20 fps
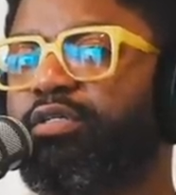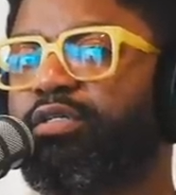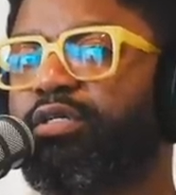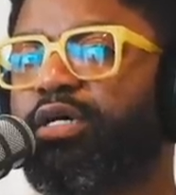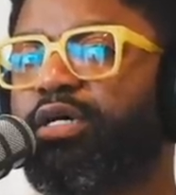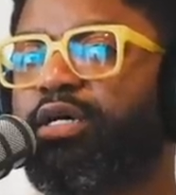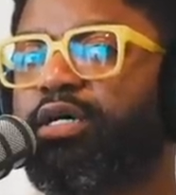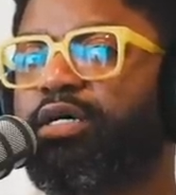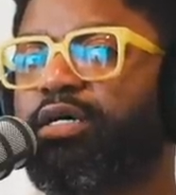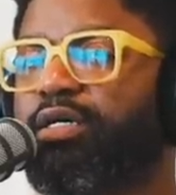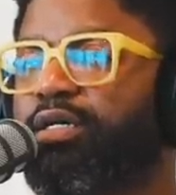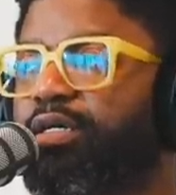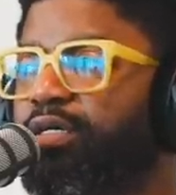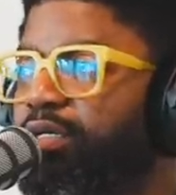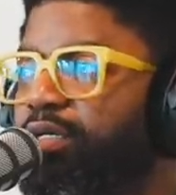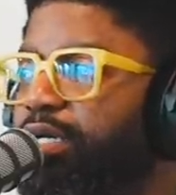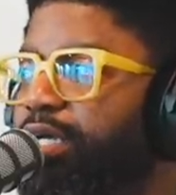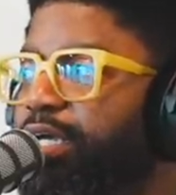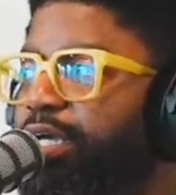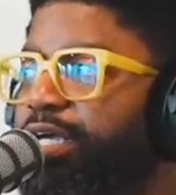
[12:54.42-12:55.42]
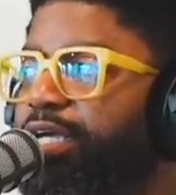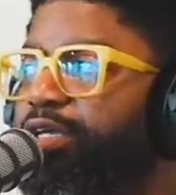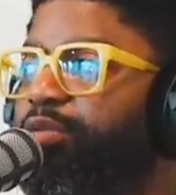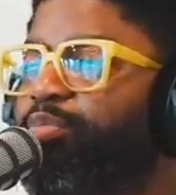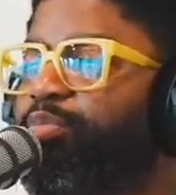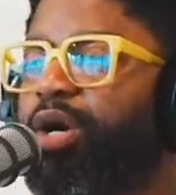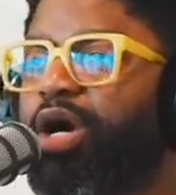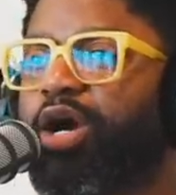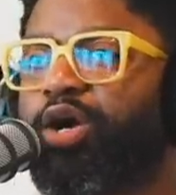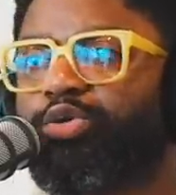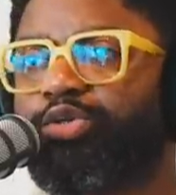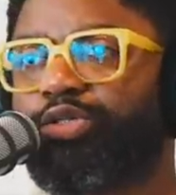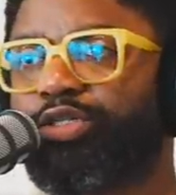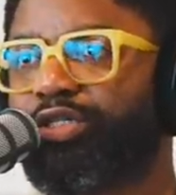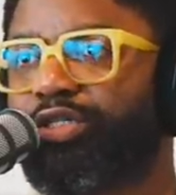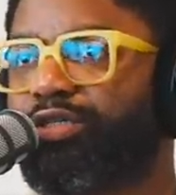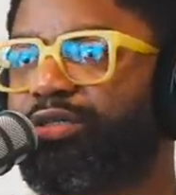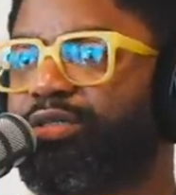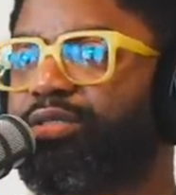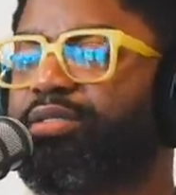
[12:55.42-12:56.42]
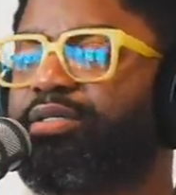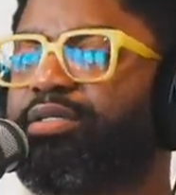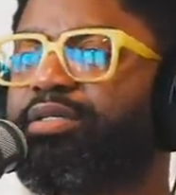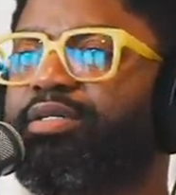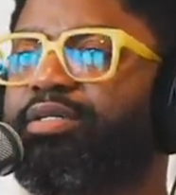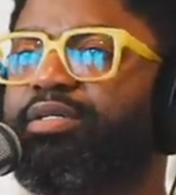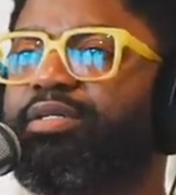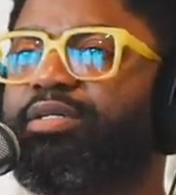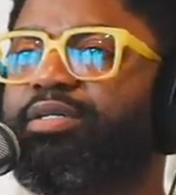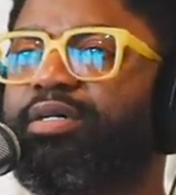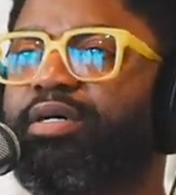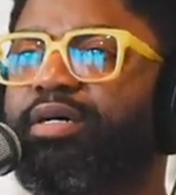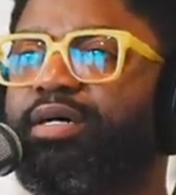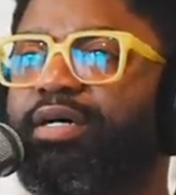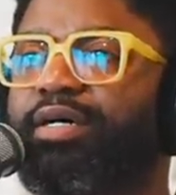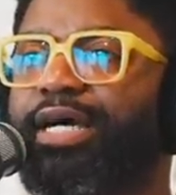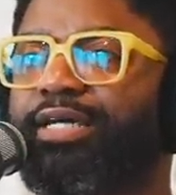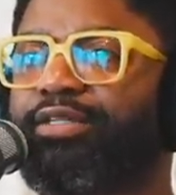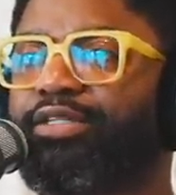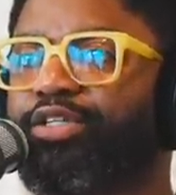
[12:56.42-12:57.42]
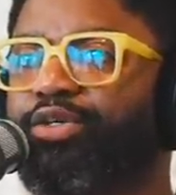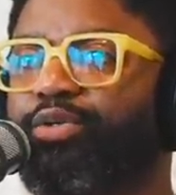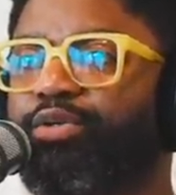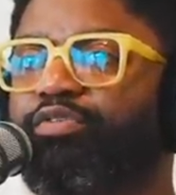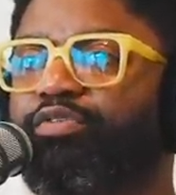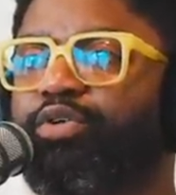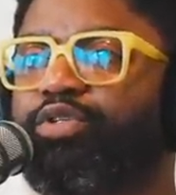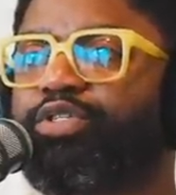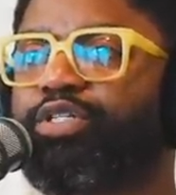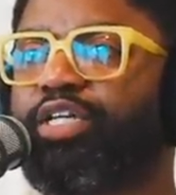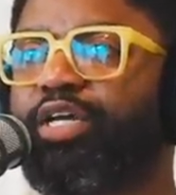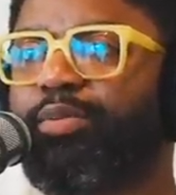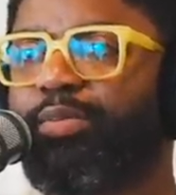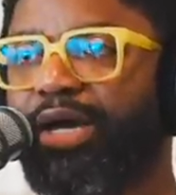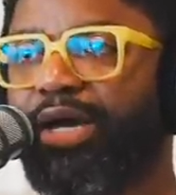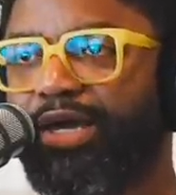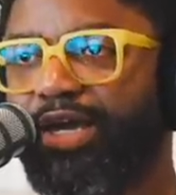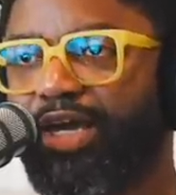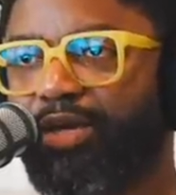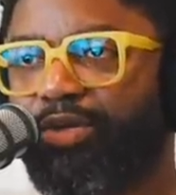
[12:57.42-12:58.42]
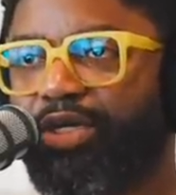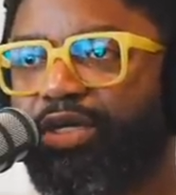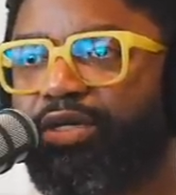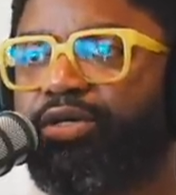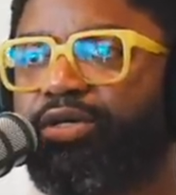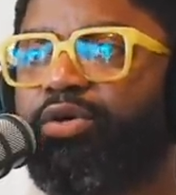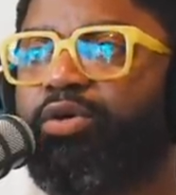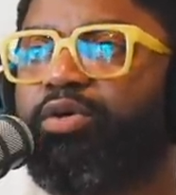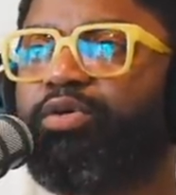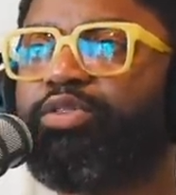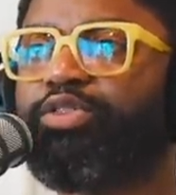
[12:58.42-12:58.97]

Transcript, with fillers: uh, in person uh, at the University of Miami on